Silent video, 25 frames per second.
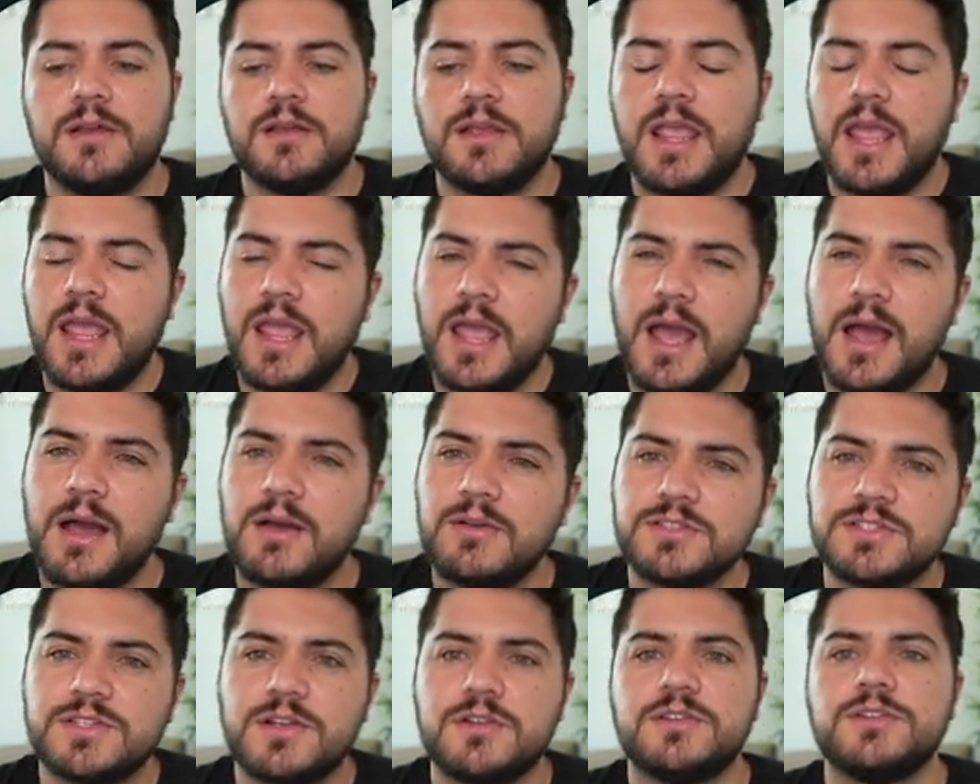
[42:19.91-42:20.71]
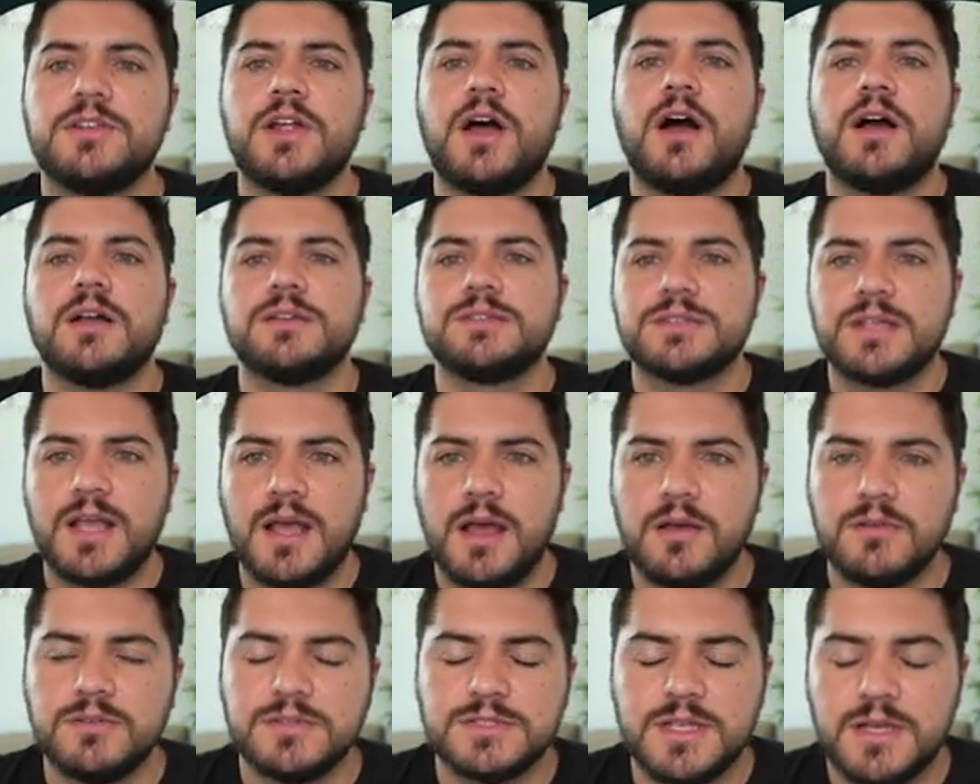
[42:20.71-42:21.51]
Okay, how is our docs?
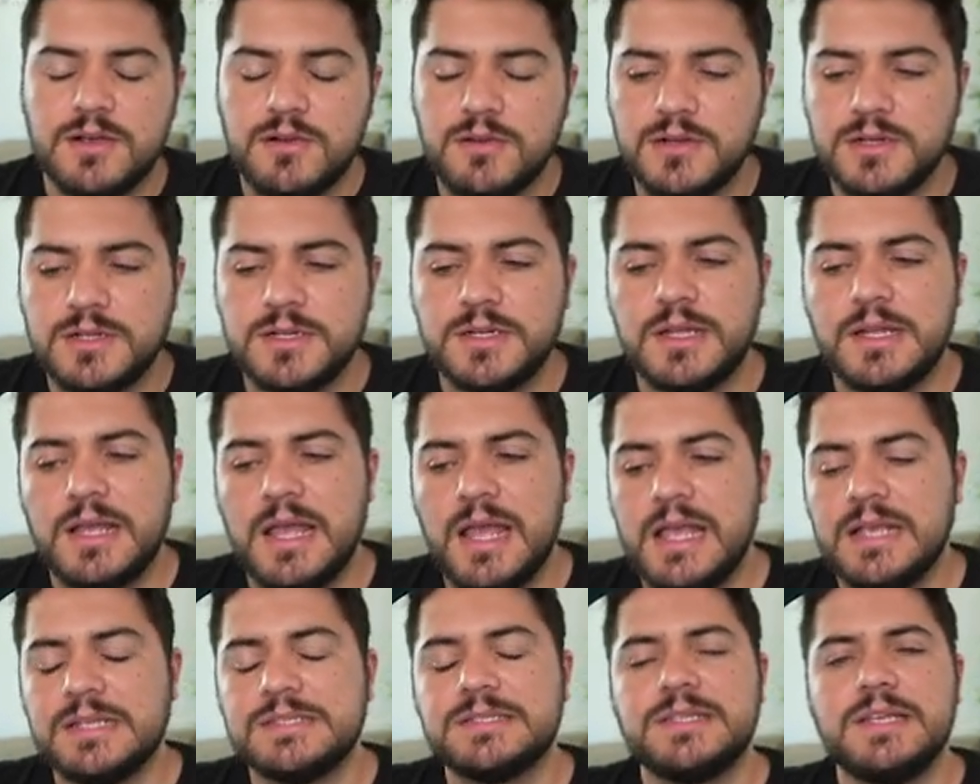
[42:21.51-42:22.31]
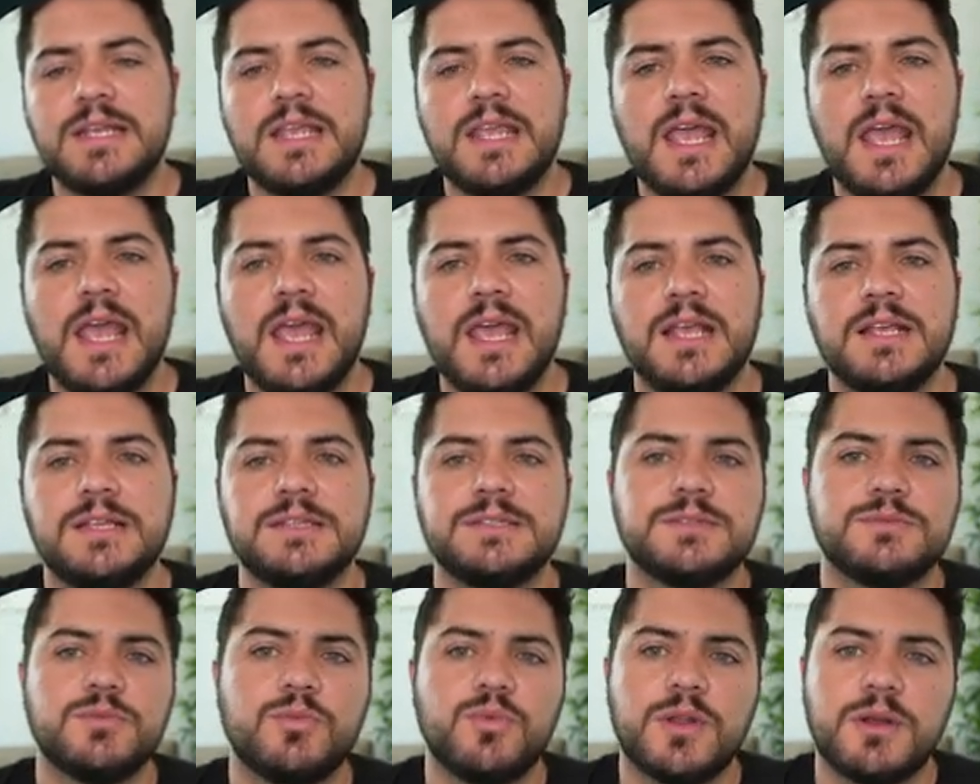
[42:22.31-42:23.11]
How is our
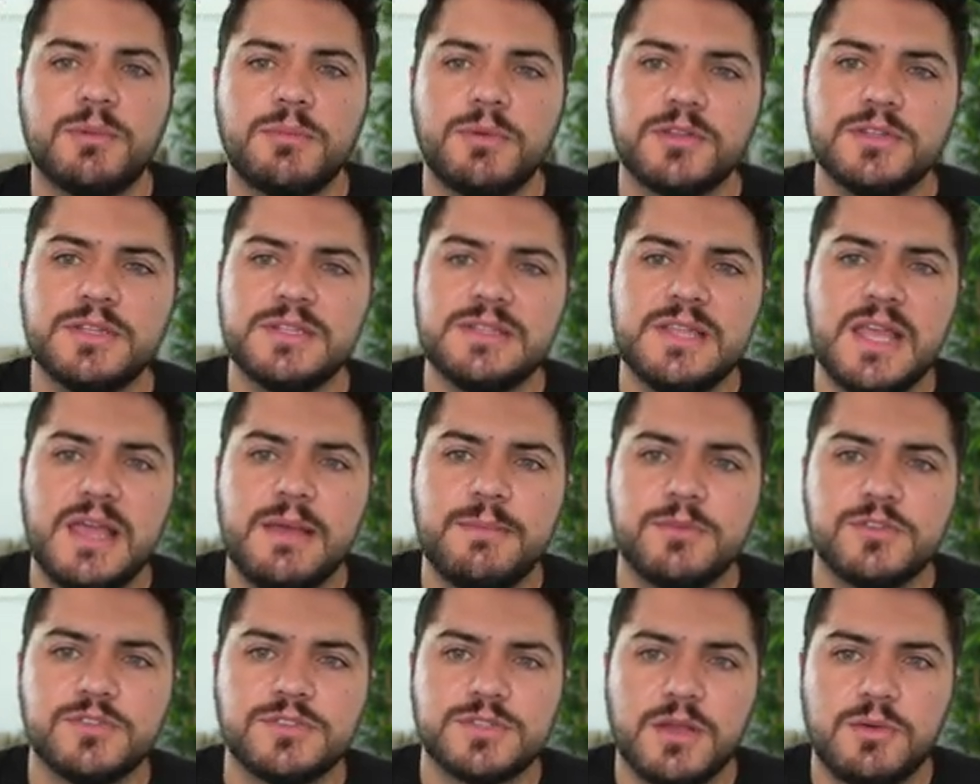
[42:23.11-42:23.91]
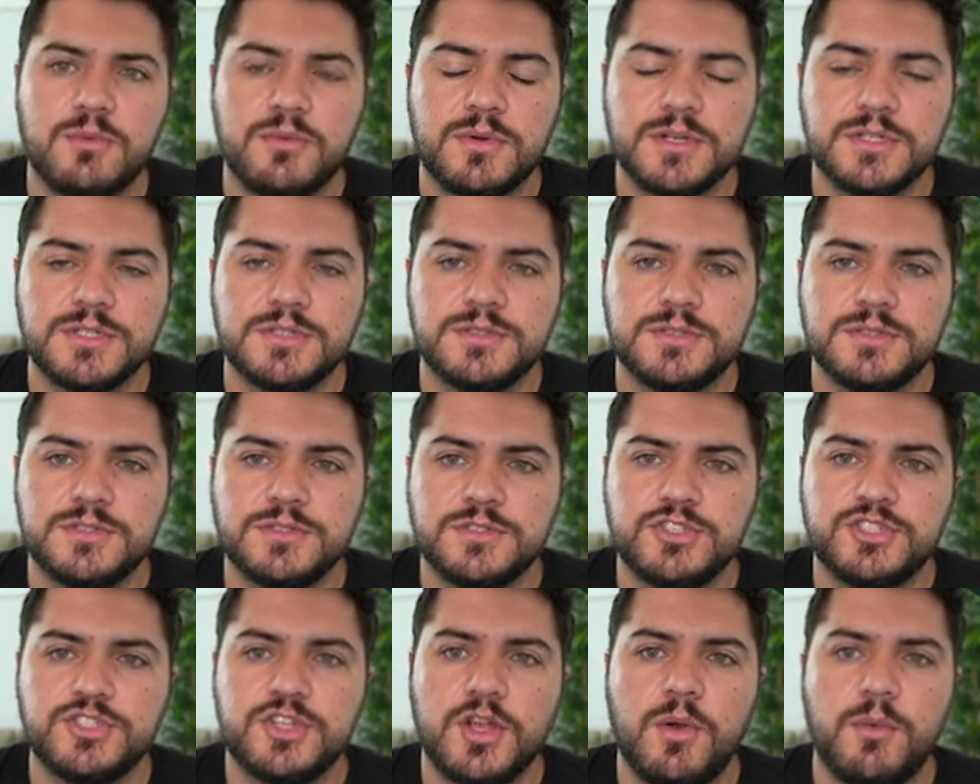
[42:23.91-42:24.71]
SDKs? What about the demos that we're
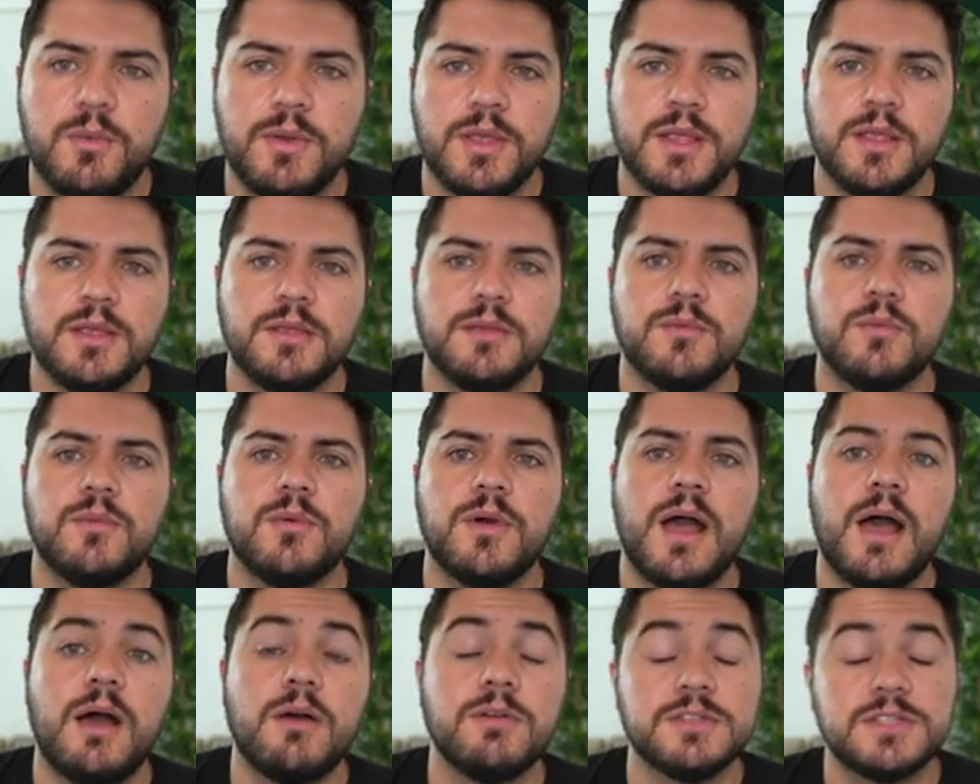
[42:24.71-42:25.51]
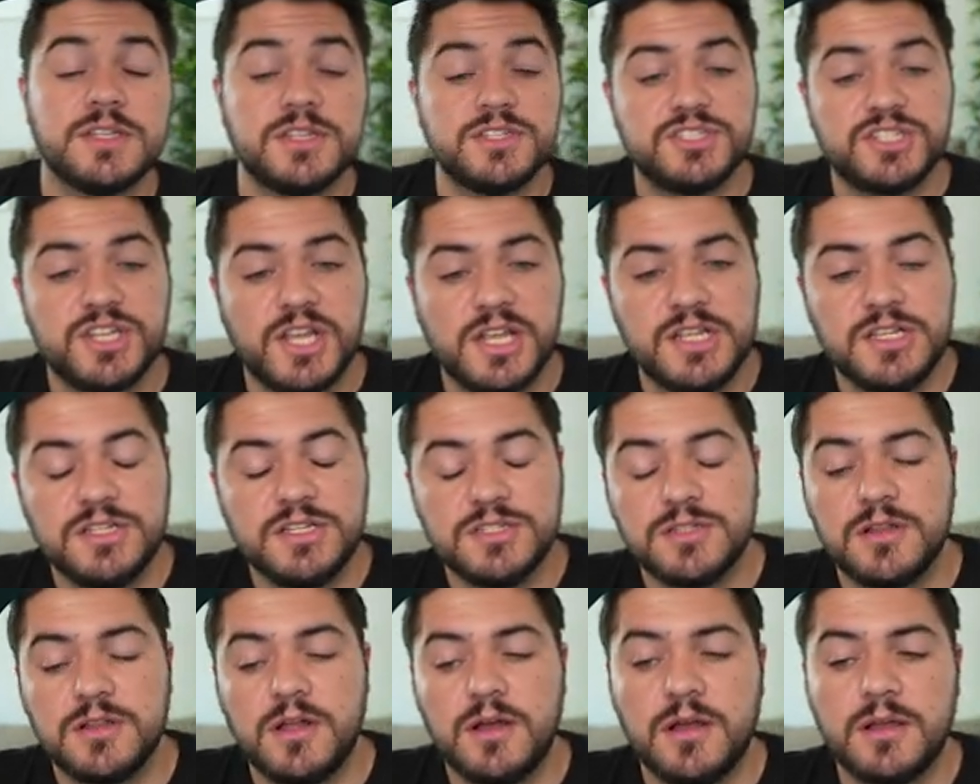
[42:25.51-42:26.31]
showing? How is the
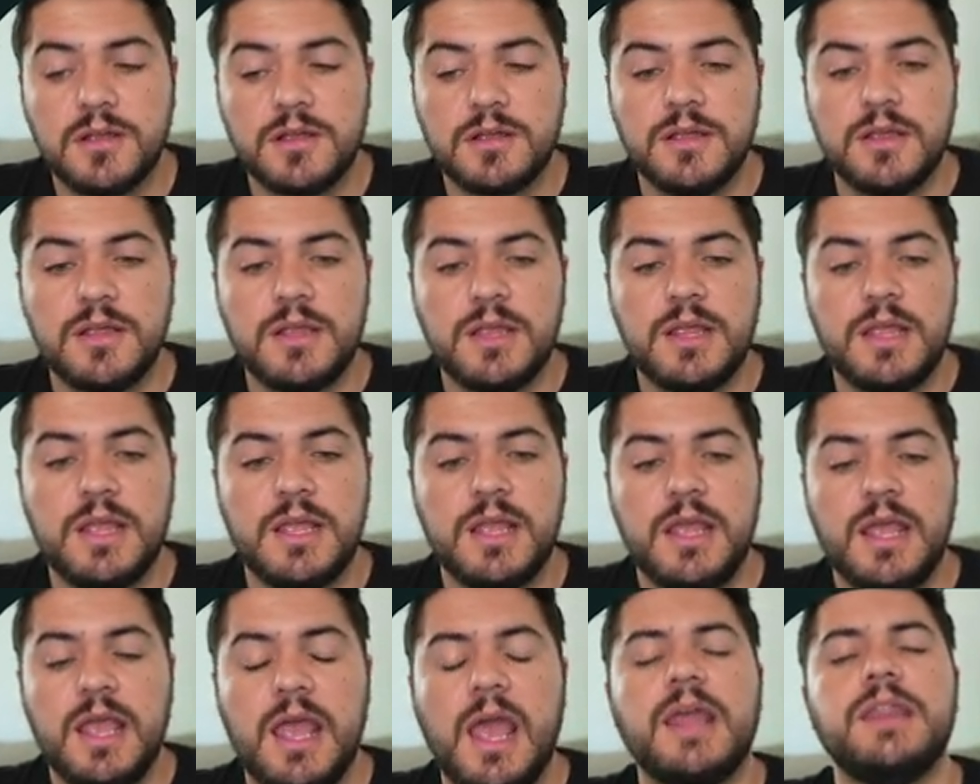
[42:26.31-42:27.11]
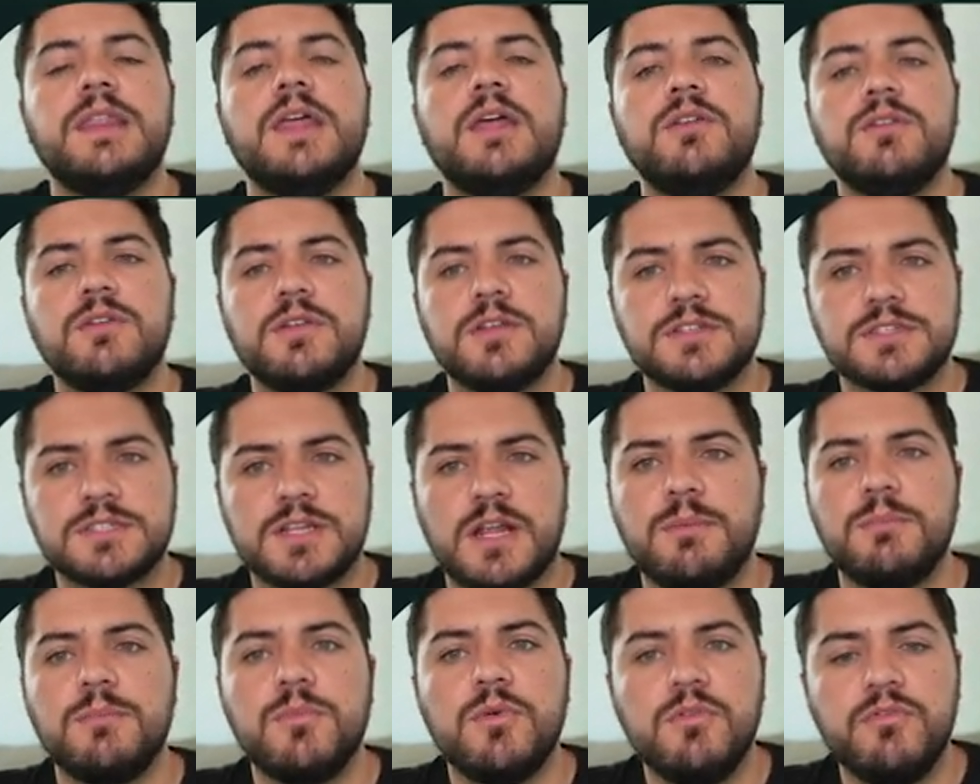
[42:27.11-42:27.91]
change log? And then you can
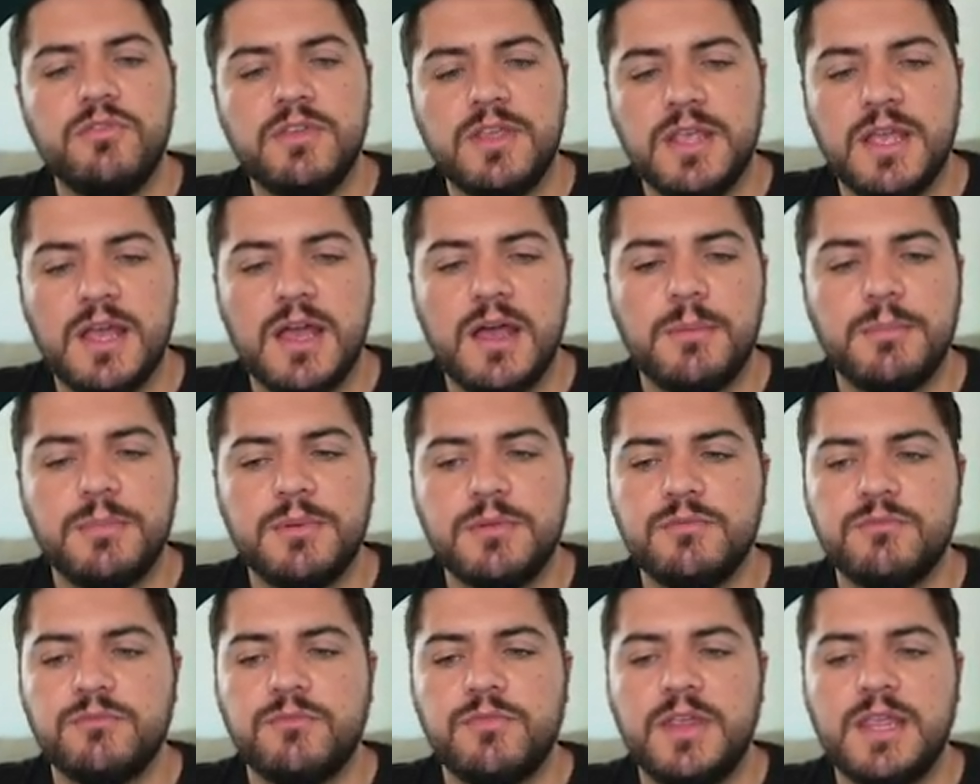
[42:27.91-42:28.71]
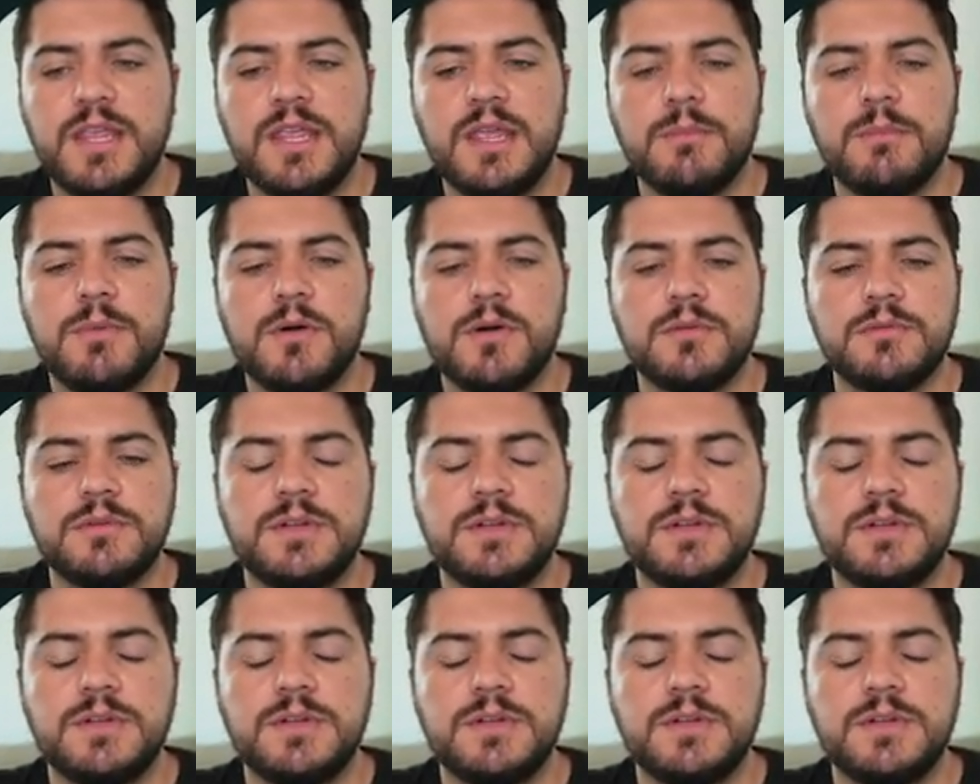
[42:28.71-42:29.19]
start moving up and thinking about